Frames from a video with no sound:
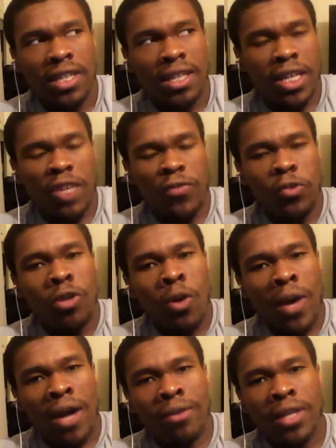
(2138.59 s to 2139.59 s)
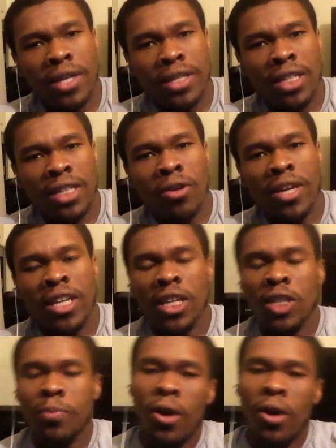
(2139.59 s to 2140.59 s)
like if you go out there and say, okay, the
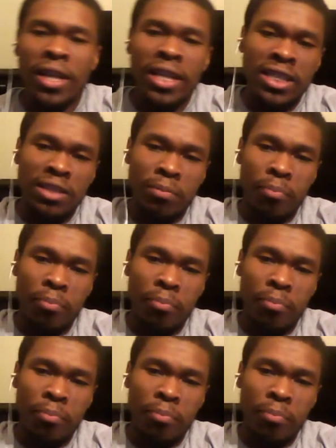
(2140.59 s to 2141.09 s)
other party is